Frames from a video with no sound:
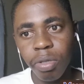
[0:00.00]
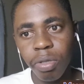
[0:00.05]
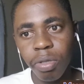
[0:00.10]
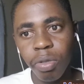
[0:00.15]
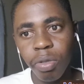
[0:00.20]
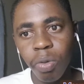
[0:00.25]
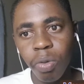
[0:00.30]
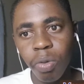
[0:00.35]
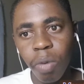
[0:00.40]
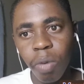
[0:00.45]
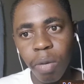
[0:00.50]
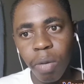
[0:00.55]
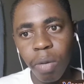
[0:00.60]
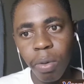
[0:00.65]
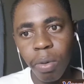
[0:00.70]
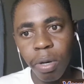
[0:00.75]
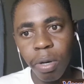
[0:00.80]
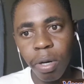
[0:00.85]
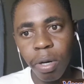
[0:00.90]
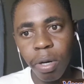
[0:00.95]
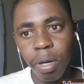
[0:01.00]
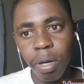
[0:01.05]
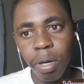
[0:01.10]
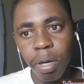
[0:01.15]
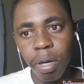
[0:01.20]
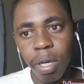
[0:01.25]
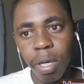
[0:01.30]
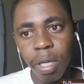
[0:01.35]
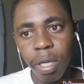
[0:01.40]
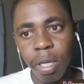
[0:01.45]
do what were
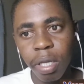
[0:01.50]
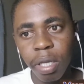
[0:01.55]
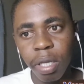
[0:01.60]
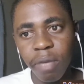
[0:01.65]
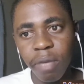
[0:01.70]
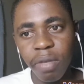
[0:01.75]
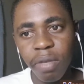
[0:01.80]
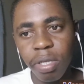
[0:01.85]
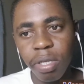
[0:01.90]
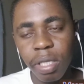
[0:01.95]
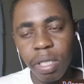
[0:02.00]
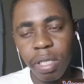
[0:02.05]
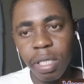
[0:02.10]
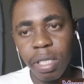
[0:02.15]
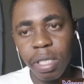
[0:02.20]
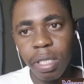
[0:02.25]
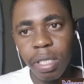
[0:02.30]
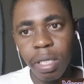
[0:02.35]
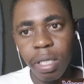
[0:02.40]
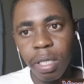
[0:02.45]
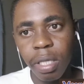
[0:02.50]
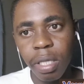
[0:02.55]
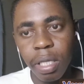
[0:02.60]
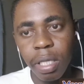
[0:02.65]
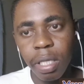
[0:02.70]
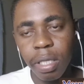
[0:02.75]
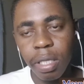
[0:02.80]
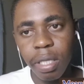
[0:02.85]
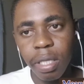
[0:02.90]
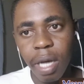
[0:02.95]
conventionally
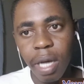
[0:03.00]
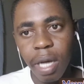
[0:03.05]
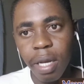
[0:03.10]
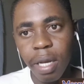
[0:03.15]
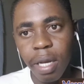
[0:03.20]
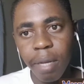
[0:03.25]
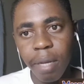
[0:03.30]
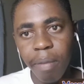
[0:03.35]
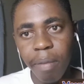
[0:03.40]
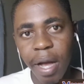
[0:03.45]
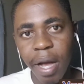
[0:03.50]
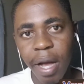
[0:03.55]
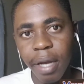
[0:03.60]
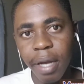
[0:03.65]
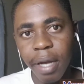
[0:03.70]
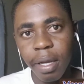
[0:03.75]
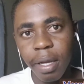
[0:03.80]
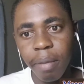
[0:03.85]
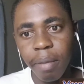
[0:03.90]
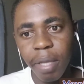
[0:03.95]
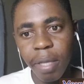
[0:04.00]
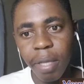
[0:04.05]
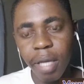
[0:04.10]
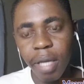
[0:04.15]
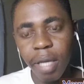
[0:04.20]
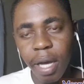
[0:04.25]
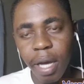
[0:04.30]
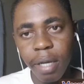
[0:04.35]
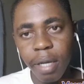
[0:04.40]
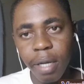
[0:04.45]
done by
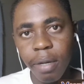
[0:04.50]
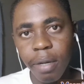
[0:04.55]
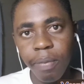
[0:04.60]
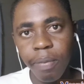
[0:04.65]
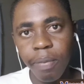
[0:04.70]
mankind.